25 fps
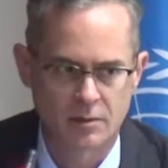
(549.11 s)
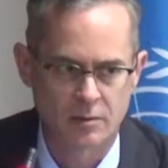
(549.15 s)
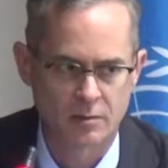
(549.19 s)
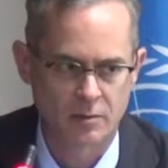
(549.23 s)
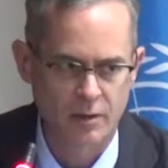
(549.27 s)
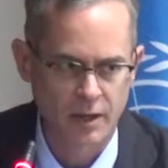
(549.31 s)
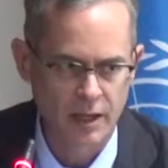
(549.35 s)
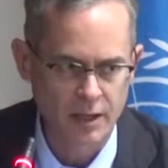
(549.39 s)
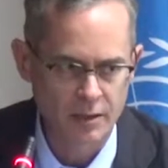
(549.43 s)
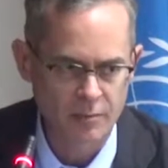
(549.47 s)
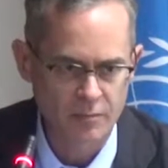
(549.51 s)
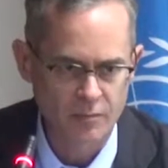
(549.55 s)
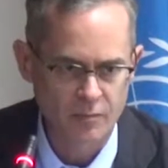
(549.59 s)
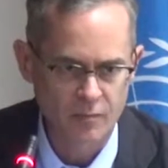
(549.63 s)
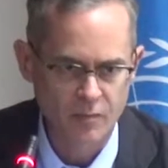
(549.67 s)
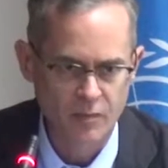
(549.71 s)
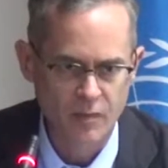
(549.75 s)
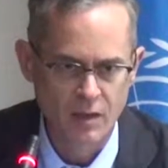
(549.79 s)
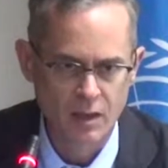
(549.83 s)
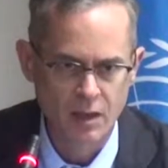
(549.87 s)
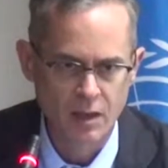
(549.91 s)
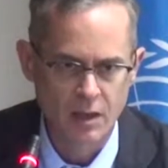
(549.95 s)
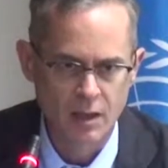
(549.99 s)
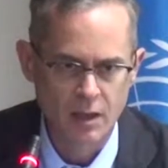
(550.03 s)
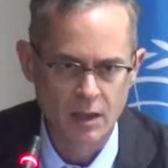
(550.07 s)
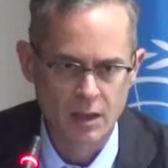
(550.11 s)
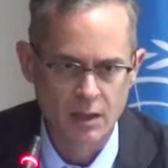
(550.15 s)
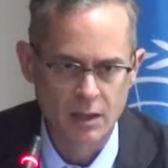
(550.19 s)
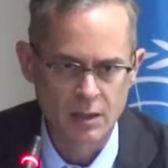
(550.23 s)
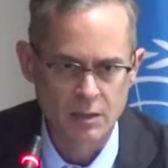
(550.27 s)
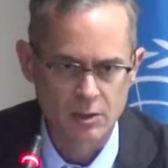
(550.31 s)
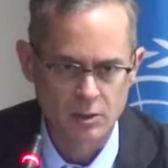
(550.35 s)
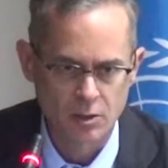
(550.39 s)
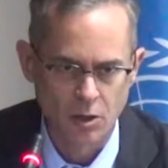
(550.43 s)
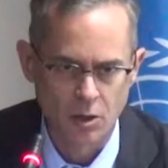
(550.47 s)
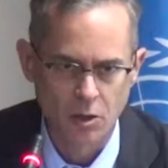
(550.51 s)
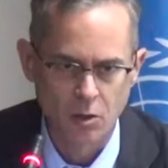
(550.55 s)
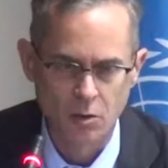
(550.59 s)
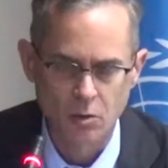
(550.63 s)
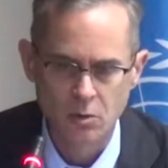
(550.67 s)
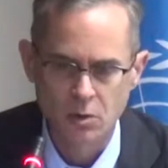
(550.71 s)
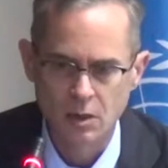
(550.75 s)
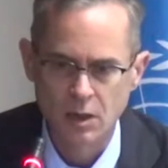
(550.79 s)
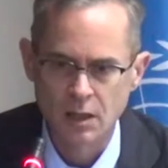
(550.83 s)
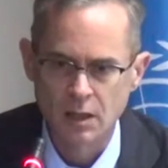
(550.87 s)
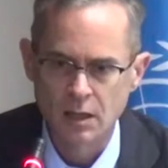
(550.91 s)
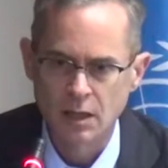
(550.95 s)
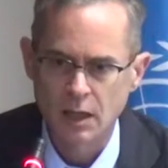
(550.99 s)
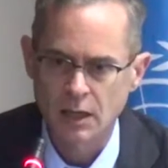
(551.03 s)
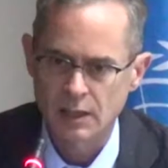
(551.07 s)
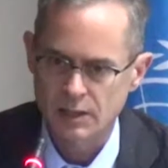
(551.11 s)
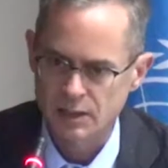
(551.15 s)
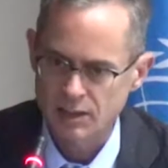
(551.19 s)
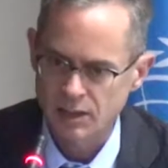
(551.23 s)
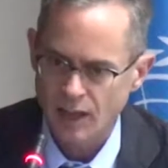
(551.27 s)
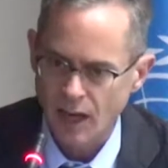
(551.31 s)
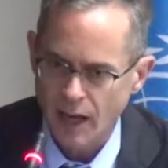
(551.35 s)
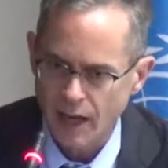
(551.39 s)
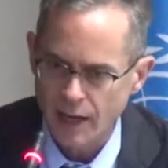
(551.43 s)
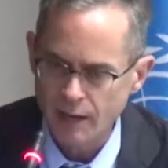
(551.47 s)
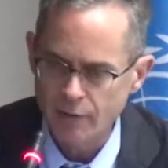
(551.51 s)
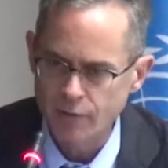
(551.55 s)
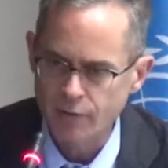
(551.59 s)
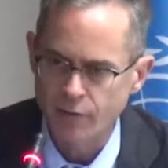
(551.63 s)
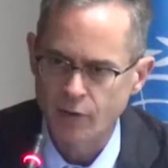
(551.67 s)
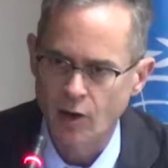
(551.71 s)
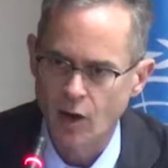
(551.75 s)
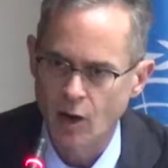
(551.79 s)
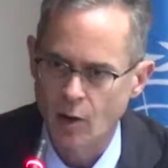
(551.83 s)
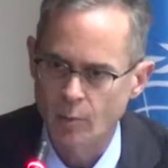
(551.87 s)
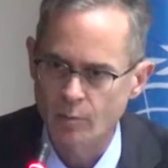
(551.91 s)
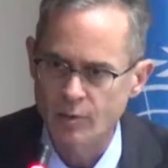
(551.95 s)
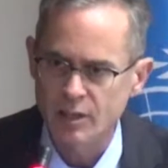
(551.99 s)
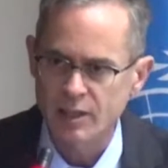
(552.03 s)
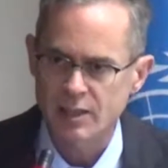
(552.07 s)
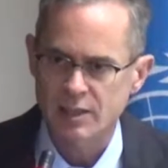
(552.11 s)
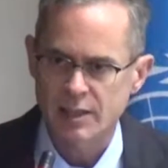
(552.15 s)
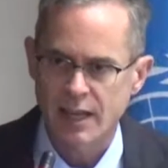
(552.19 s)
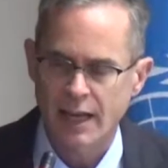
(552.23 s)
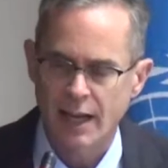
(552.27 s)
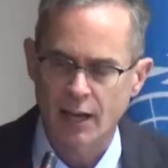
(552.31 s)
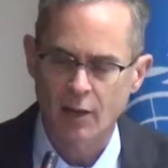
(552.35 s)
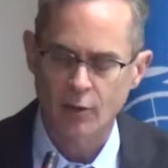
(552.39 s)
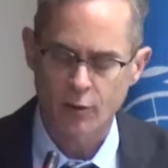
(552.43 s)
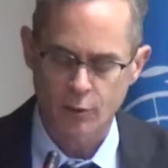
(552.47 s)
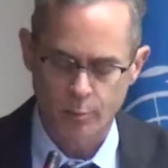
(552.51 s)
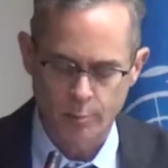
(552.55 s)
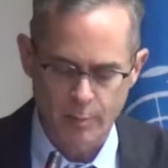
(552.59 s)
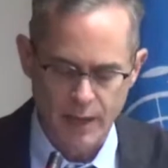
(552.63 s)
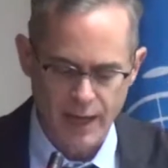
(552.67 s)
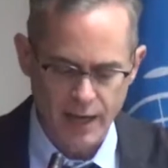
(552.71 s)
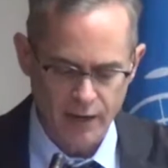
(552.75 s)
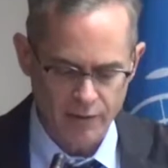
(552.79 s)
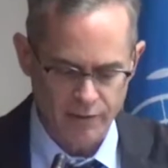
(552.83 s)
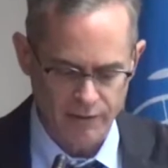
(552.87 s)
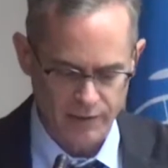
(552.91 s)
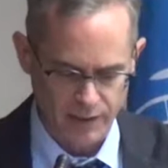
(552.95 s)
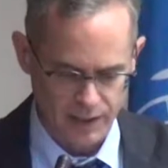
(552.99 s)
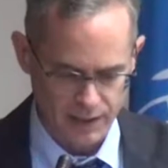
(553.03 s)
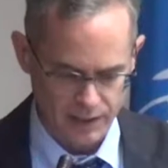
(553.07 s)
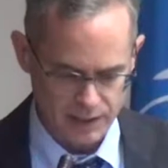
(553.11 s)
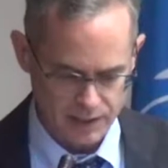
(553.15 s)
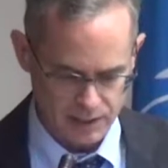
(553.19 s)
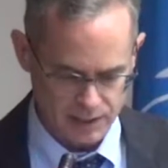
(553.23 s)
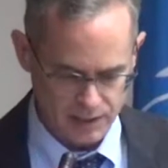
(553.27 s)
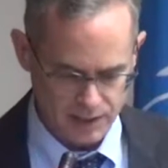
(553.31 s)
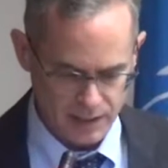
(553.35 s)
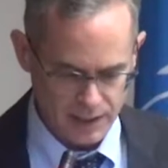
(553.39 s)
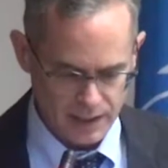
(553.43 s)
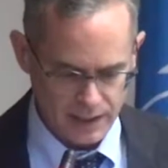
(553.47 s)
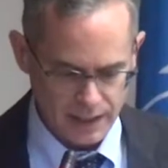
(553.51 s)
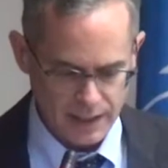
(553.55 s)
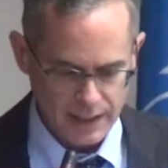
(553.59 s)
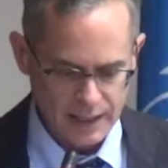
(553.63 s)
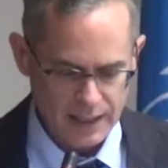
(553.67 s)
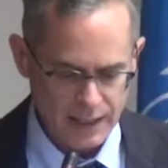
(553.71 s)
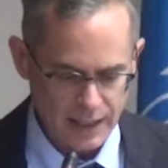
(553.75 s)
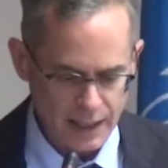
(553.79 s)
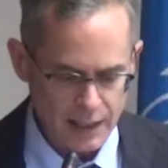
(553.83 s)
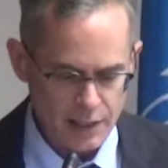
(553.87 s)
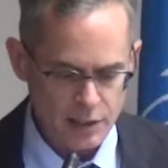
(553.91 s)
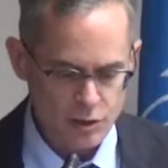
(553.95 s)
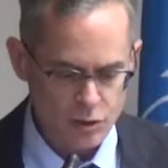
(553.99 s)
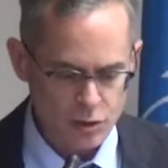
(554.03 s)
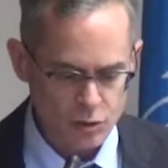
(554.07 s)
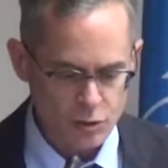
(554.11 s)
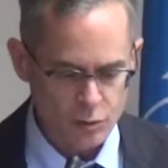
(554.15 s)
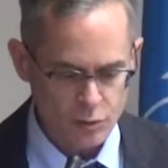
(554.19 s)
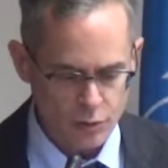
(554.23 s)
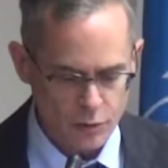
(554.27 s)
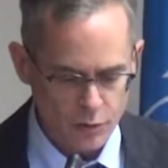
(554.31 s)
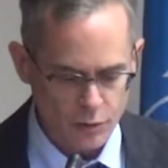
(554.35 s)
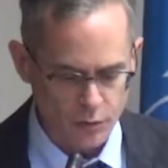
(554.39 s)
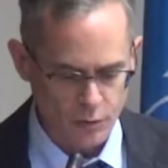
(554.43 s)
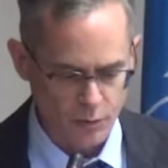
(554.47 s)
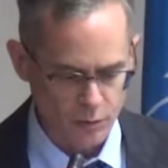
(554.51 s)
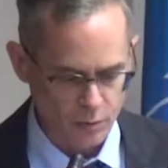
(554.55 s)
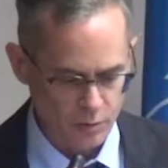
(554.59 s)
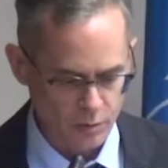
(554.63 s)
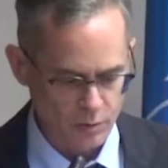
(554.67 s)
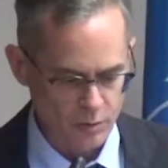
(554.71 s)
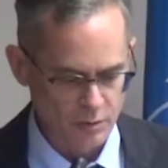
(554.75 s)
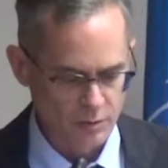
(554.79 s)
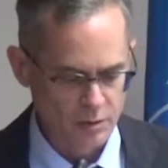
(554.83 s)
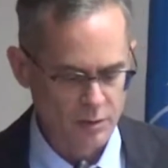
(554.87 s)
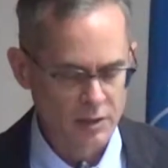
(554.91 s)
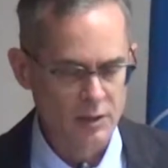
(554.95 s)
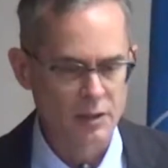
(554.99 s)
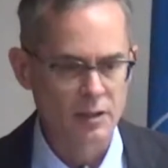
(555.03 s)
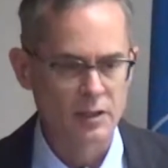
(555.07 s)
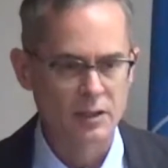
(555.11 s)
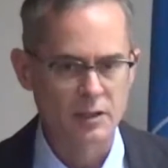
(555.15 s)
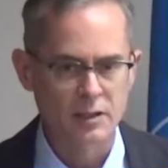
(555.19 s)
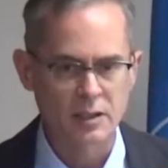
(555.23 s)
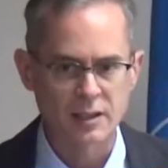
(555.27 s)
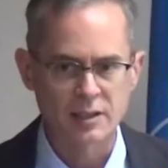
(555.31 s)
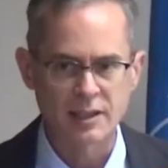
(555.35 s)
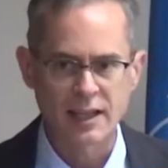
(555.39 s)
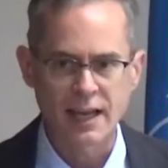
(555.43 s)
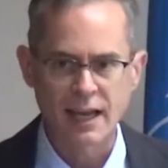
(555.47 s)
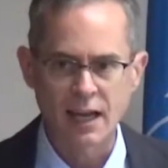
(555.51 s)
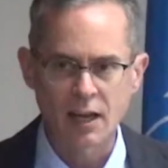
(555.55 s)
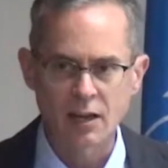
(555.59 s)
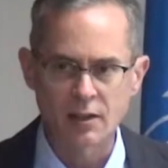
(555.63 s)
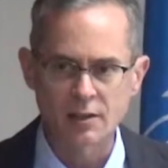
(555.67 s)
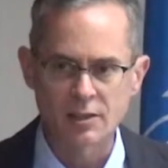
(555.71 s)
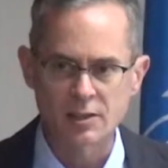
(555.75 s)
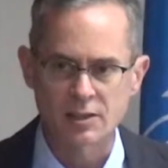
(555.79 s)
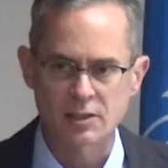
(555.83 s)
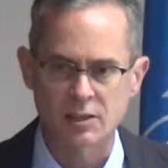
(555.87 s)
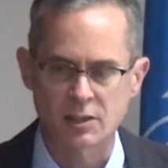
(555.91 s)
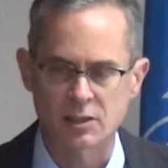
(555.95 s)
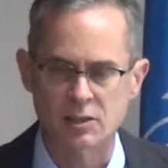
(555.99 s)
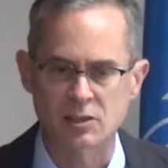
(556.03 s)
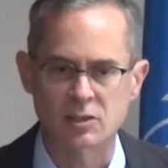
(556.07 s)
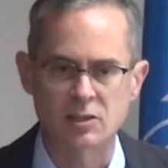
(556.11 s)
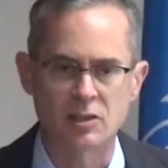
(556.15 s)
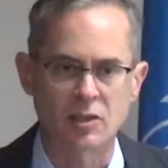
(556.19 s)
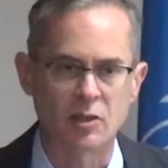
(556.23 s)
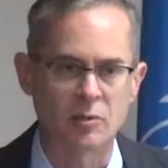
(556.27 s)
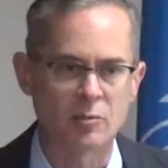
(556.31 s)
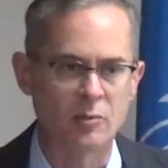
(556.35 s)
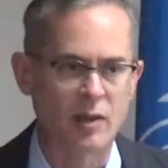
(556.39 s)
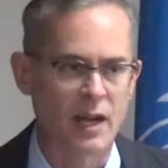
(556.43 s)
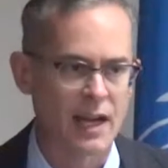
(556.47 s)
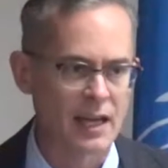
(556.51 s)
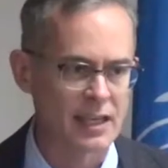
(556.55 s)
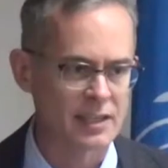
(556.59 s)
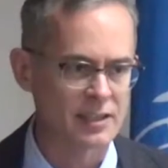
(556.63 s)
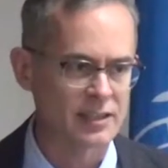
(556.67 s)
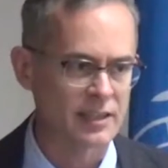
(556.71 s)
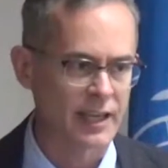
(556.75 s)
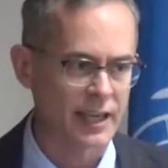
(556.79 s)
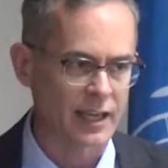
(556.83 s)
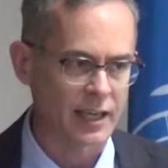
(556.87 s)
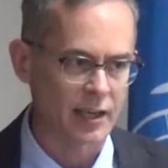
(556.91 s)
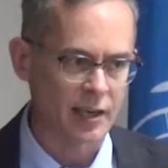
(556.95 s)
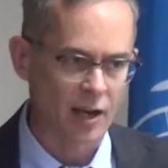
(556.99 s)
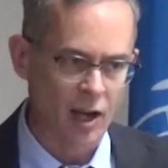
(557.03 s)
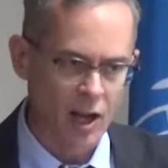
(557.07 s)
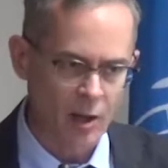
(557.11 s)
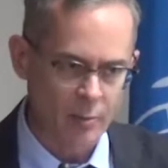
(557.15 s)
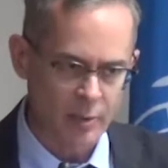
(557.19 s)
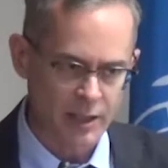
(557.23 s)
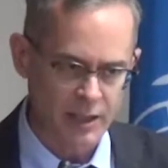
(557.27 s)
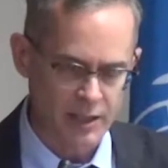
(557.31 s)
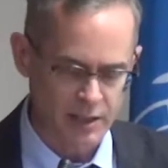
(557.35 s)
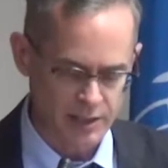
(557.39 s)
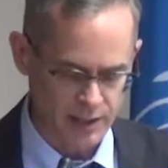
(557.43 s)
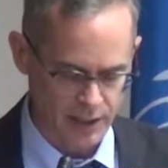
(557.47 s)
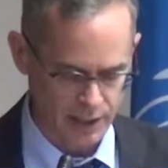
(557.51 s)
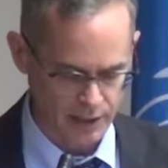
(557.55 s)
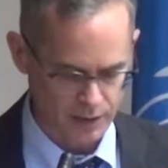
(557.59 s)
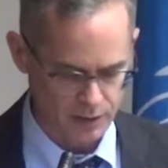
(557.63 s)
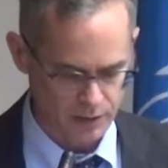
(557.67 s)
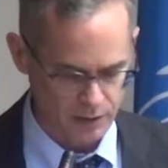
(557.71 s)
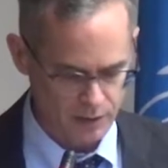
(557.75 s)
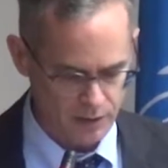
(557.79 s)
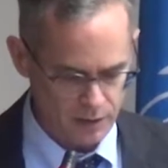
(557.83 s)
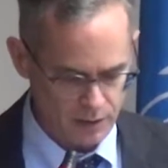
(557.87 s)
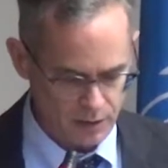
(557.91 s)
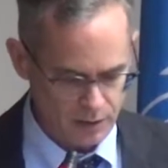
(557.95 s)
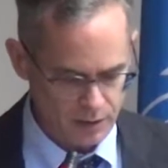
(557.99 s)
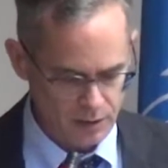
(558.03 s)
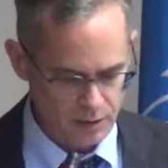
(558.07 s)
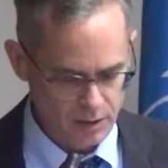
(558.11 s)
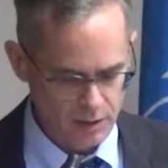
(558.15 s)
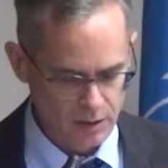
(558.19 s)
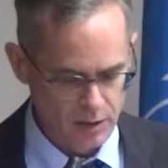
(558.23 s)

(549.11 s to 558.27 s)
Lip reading: Okay? So aside from these health benefits, it is true that the health system as an economic sector